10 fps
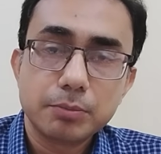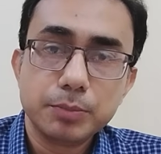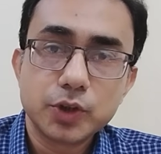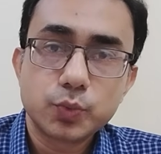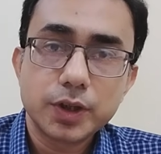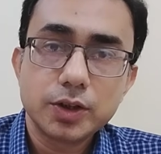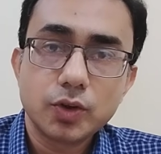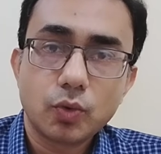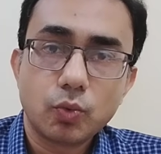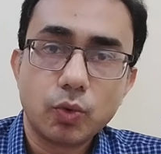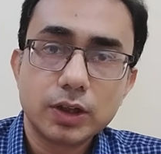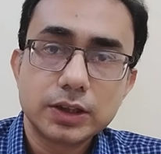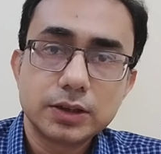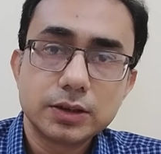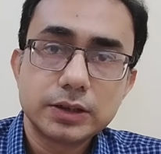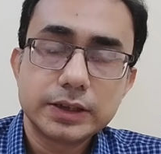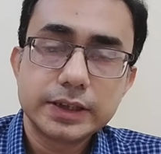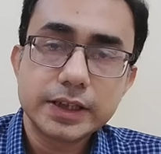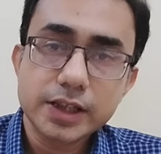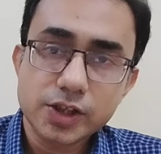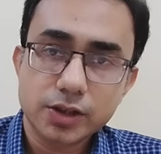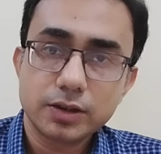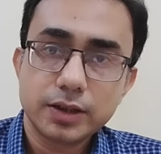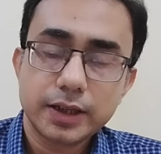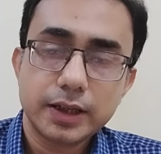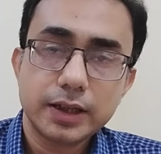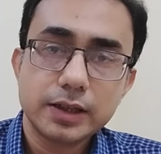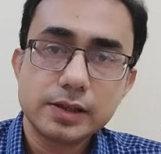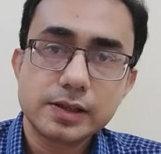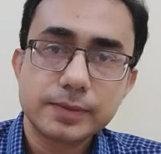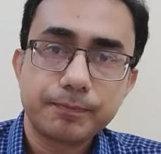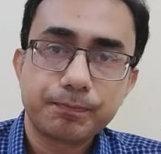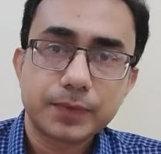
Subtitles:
between what the teacher is